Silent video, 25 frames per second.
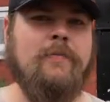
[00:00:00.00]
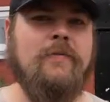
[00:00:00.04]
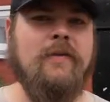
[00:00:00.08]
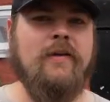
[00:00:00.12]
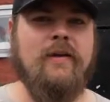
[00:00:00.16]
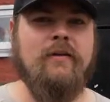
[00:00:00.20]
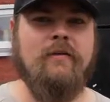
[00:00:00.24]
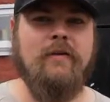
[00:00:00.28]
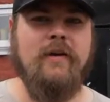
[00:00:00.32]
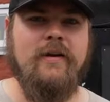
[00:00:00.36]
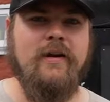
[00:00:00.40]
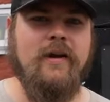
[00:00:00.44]

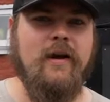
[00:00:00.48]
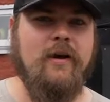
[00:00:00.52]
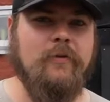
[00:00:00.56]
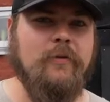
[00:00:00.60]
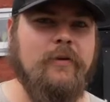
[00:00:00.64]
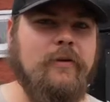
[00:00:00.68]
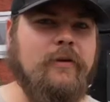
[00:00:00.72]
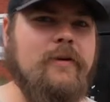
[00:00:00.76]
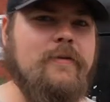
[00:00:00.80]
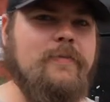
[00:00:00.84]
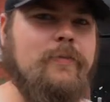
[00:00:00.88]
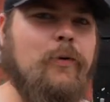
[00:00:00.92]
thinking right now
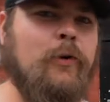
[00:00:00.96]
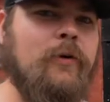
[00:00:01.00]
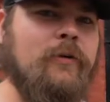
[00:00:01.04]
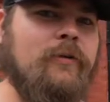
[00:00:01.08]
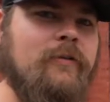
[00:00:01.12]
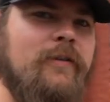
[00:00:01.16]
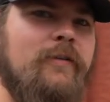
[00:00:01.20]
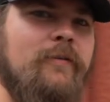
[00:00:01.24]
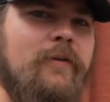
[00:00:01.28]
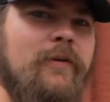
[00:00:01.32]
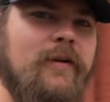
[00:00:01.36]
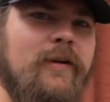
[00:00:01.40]
really
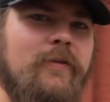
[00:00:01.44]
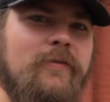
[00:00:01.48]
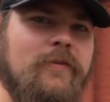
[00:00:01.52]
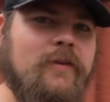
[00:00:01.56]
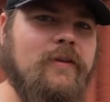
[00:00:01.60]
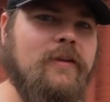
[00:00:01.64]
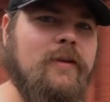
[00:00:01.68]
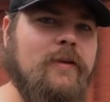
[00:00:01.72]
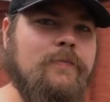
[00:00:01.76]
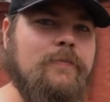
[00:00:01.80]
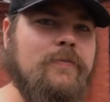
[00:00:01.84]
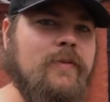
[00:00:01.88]
importantly we're gonna have
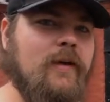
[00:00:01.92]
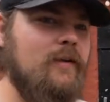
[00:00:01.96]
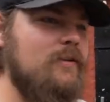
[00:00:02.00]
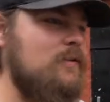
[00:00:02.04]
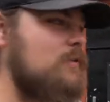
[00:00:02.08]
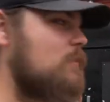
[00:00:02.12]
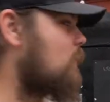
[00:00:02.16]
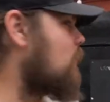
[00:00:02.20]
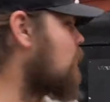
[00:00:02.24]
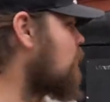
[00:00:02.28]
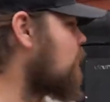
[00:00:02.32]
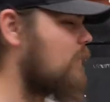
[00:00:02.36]
to keep that
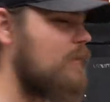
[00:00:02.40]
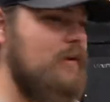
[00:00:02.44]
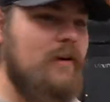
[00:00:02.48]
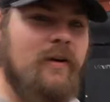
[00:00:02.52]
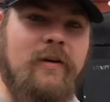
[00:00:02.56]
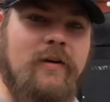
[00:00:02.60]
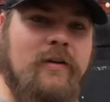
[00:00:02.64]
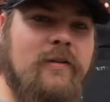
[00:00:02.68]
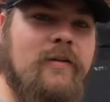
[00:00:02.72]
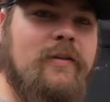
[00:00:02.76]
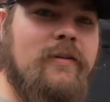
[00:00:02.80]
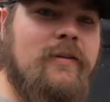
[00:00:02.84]
door
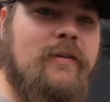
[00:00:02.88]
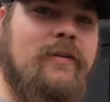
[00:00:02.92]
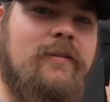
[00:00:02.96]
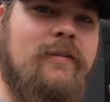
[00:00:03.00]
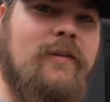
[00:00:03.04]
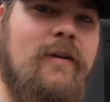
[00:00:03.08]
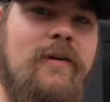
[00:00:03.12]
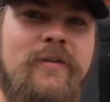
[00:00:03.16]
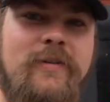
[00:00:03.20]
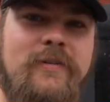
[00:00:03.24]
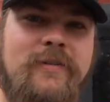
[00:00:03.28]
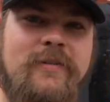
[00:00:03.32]

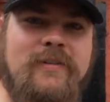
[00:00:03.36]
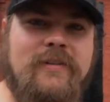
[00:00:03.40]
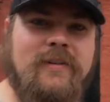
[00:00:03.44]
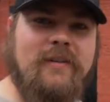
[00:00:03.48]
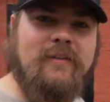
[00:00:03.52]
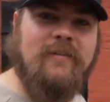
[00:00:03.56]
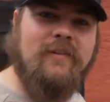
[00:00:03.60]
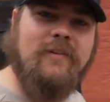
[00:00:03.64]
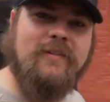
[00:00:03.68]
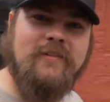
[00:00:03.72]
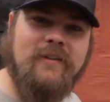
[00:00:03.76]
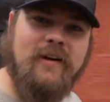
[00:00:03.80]
closed at
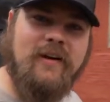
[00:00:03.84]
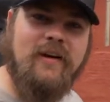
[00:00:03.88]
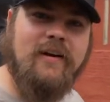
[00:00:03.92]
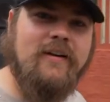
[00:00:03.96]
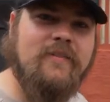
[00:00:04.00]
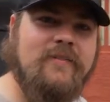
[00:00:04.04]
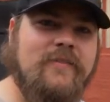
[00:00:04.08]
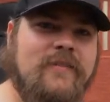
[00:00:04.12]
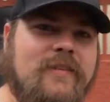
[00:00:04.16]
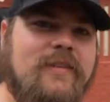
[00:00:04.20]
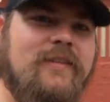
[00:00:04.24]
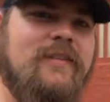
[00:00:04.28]
all
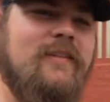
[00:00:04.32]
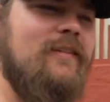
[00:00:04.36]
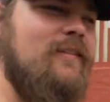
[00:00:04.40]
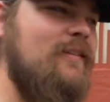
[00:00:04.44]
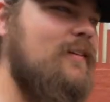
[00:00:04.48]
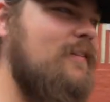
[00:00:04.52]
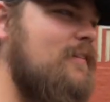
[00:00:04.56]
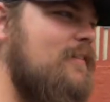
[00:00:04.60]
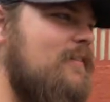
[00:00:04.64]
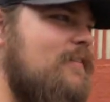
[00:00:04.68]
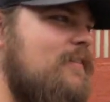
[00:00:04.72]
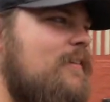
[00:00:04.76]
times there
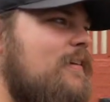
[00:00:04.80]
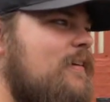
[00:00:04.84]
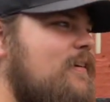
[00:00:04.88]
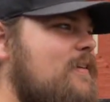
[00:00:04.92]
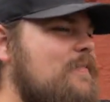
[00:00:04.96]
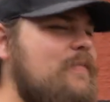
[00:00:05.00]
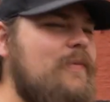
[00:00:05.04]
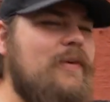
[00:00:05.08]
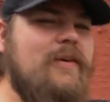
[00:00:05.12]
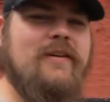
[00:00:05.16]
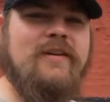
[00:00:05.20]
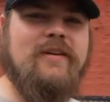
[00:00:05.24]
are
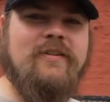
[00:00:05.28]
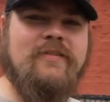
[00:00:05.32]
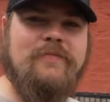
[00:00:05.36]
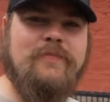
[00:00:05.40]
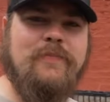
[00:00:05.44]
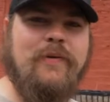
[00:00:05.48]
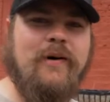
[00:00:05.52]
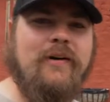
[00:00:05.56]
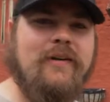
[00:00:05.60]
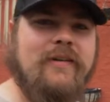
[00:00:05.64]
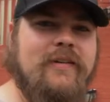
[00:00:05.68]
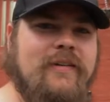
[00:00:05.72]
plenty of
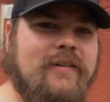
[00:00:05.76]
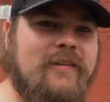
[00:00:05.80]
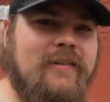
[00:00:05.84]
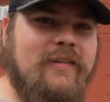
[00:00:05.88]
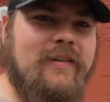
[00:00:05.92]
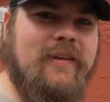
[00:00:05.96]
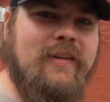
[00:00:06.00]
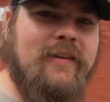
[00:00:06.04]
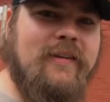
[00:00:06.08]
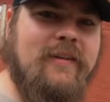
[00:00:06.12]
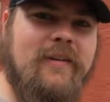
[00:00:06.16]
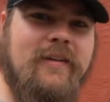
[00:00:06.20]
bugs
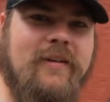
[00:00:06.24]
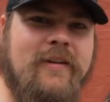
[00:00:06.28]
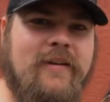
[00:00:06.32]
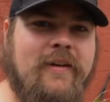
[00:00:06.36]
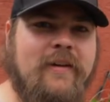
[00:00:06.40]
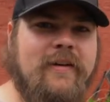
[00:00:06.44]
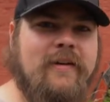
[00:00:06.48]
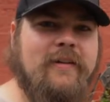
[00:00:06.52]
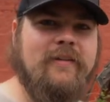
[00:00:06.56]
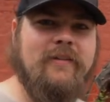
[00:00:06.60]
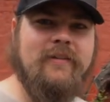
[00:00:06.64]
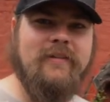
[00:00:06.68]
here in
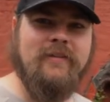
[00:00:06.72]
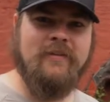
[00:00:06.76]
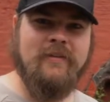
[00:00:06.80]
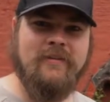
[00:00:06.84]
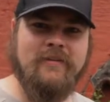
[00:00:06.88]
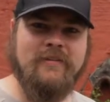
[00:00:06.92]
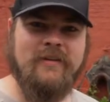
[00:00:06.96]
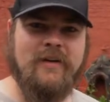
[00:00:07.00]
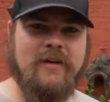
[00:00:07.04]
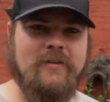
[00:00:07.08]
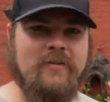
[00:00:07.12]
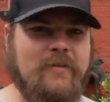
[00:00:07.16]
England at
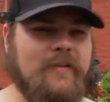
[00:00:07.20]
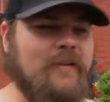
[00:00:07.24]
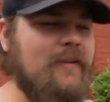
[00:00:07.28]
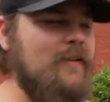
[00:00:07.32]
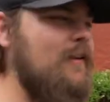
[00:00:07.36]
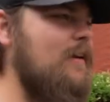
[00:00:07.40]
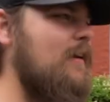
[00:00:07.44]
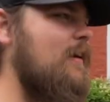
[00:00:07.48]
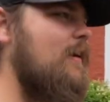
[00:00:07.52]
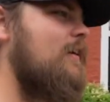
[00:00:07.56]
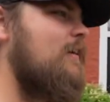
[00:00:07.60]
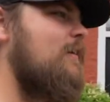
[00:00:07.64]
this time of
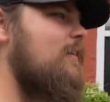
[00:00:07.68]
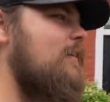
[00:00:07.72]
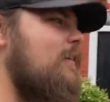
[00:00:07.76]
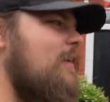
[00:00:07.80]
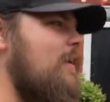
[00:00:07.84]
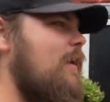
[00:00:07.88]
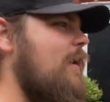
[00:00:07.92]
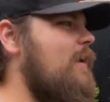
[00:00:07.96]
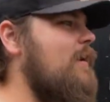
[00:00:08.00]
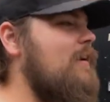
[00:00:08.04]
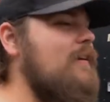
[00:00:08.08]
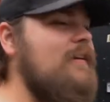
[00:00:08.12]
year
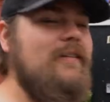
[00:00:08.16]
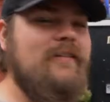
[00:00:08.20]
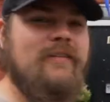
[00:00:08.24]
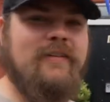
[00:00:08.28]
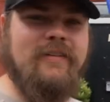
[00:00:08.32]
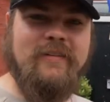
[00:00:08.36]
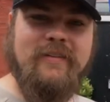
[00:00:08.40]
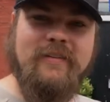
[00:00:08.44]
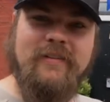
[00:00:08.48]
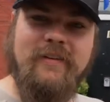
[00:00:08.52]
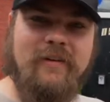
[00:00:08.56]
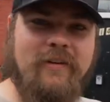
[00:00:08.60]
and
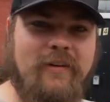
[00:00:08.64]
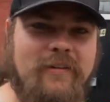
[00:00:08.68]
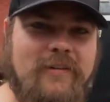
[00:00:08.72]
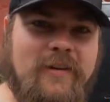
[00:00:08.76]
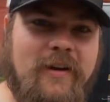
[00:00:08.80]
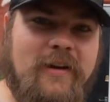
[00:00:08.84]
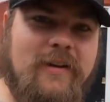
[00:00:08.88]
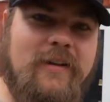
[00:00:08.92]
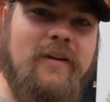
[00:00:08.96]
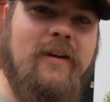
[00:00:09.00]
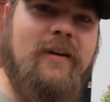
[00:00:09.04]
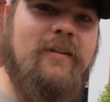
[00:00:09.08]
in our
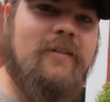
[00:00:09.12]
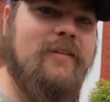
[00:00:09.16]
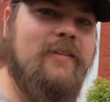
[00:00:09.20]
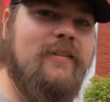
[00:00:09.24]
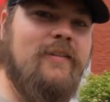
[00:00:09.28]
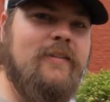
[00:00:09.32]
tiny house